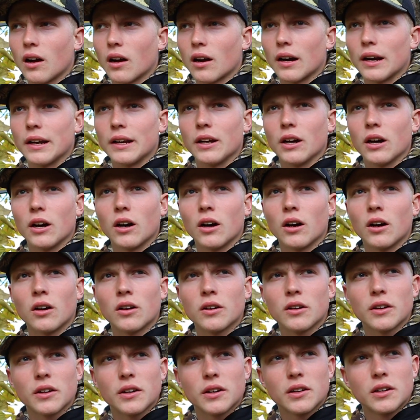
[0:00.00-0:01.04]
Alright, y'all.
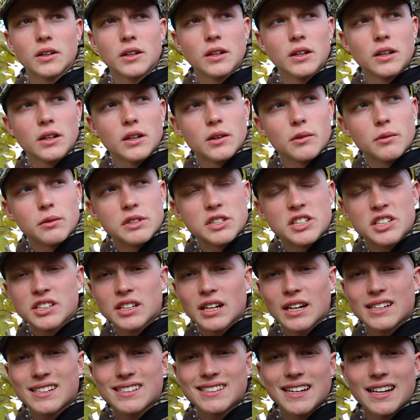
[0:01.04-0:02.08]
We just
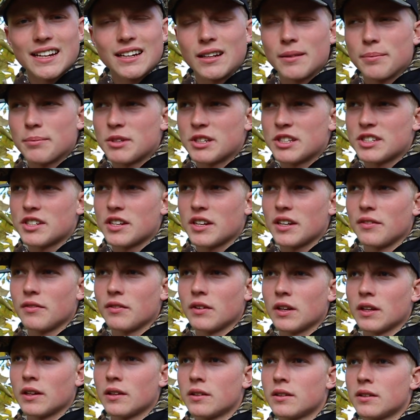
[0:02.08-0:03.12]
got set up this
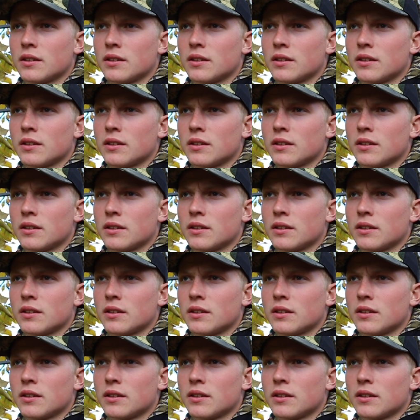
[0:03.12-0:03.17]
evening.